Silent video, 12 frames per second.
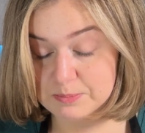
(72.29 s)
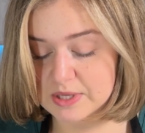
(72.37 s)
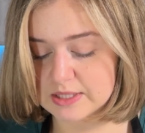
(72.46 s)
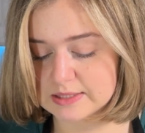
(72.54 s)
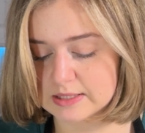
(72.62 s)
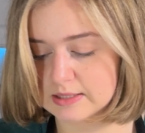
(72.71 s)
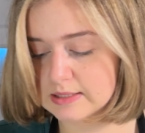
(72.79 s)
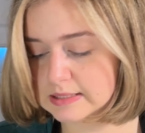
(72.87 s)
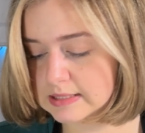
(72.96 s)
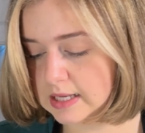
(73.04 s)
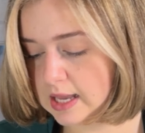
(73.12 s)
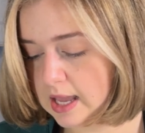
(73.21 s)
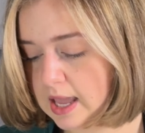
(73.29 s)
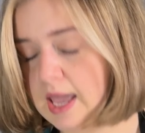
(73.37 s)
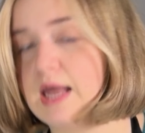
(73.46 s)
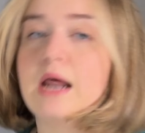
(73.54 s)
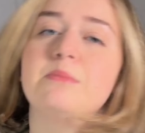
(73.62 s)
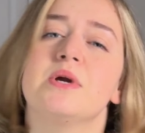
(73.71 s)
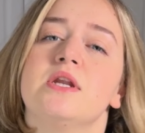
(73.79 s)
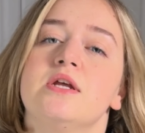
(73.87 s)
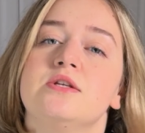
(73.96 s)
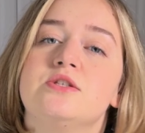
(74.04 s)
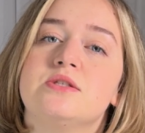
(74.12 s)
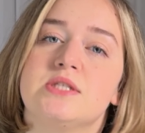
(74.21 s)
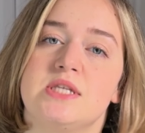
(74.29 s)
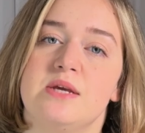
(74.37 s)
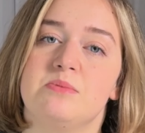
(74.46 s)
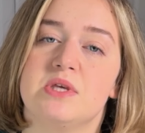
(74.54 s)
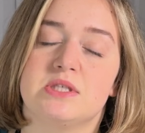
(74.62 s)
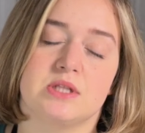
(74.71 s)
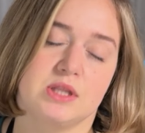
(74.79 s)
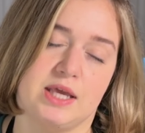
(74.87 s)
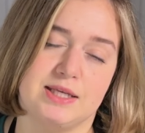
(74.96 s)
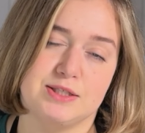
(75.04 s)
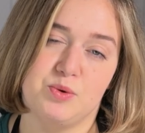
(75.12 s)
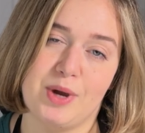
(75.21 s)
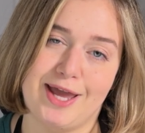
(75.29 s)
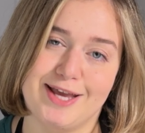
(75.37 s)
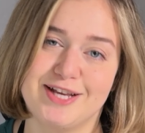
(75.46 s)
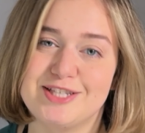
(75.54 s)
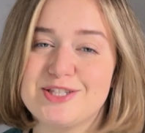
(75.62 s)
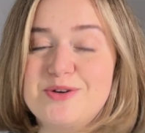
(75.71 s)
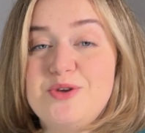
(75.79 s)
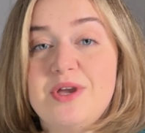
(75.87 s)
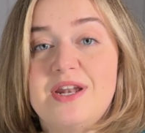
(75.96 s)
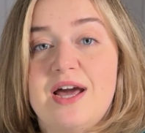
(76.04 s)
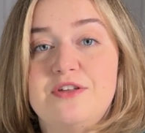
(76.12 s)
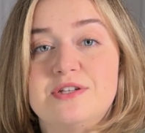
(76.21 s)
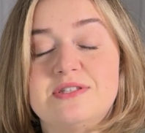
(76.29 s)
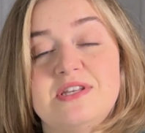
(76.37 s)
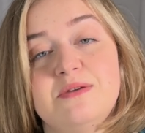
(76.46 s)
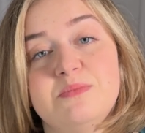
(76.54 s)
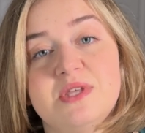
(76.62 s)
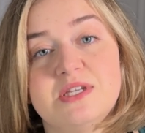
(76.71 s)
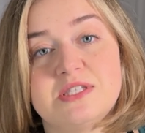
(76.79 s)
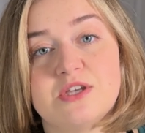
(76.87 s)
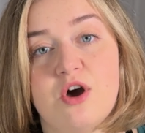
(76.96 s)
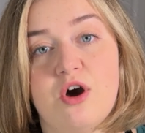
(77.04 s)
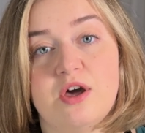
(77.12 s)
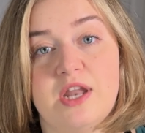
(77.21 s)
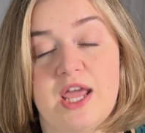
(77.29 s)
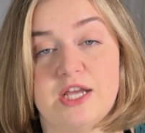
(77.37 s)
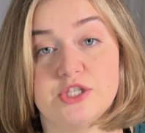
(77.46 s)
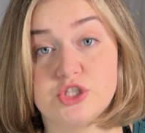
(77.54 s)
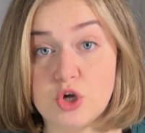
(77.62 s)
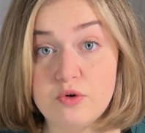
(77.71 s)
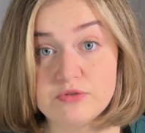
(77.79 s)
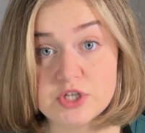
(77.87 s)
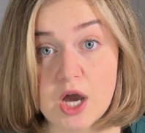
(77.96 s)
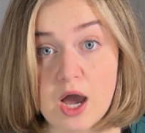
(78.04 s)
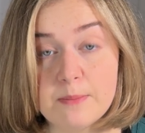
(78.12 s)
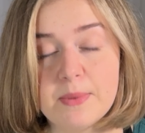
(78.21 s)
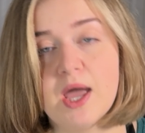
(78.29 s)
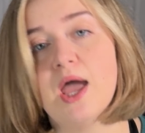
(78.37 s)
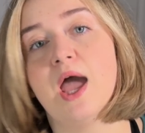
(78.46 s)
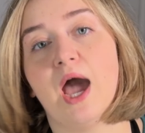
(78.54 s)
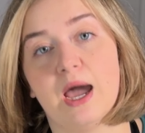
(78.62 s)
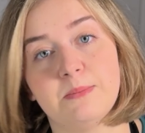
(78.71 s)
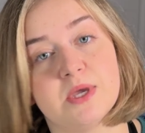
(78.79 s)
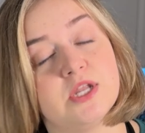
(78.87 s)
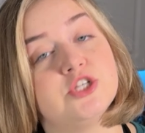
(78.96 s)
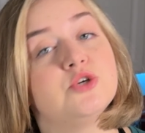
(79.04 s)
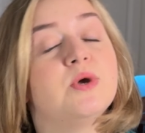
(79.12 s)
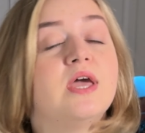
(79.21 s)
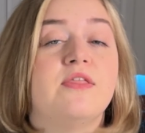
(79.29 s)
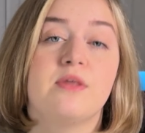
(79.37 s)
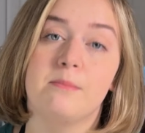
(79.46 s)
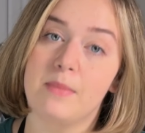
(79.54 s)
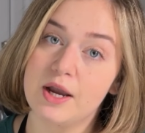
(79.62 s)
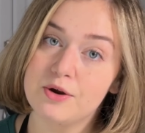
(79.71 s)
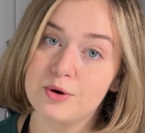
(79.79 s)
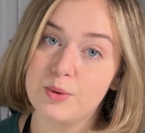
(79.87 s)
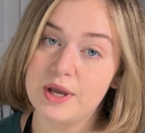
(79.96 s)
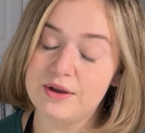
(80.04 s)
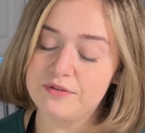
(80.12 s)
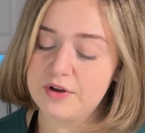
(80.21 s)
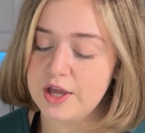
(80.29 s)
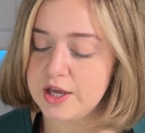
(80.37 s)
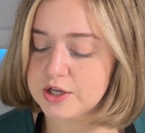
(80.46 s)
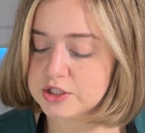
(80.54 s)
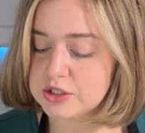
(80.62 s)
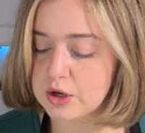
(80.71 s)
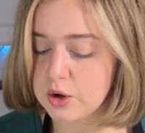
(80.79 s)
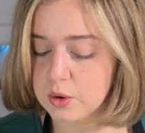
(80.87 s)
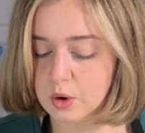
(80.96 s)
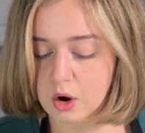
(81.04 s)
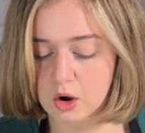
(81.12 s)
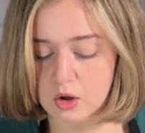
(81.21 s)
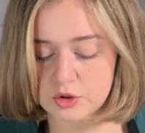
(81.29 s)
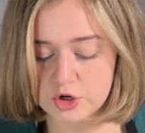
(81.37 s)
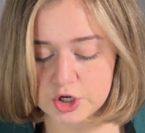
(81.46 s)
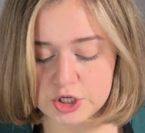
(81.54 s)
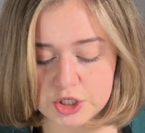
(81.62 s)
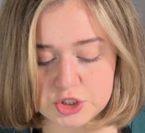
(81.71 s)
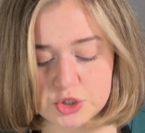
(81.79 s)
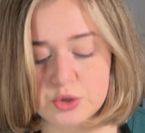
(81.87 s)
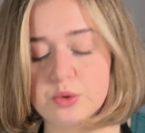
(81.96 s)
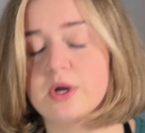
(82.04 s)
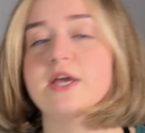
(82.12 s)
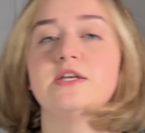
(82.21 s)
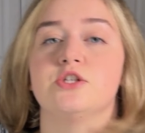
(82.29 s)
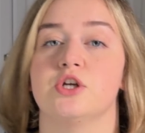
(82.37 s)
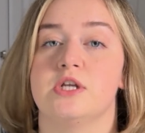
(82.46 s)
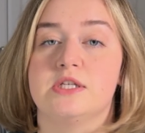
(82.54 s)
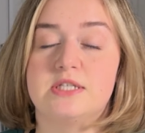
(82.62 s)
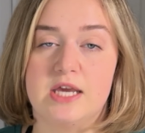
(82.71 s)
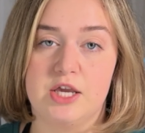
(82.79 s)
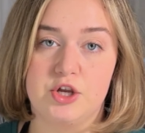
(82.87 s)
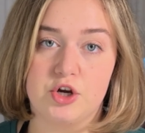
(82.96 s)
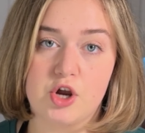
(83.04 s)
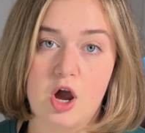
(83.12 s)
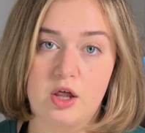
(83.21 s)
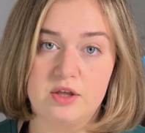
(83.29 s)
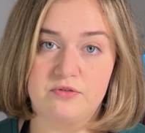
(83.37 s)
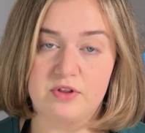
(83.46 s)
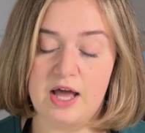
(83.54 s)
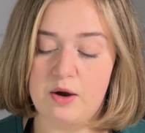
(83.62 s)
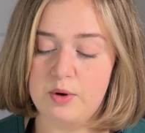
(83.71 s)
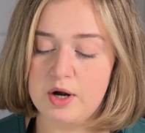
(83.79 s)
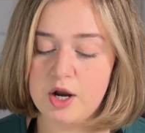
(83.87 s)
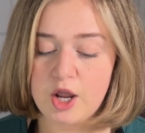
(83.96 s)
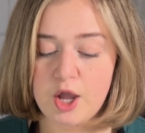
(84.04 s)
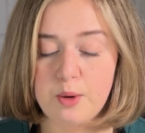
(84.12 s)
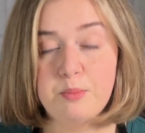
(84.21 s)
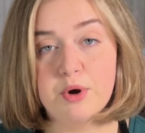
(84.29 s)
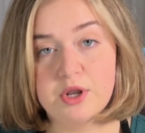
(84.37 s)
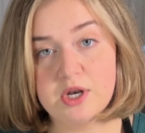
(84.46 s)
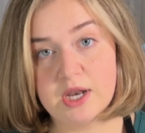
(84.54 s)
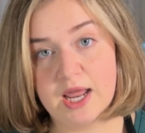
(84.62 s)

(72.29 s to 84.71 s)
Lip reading: pieces. And I'm gonna steam this the lazy way. So you can either steam this on a stovetop. I'm gonna do it in the microwave. So all you're gonna do is you're gonna take your cauliflower, put it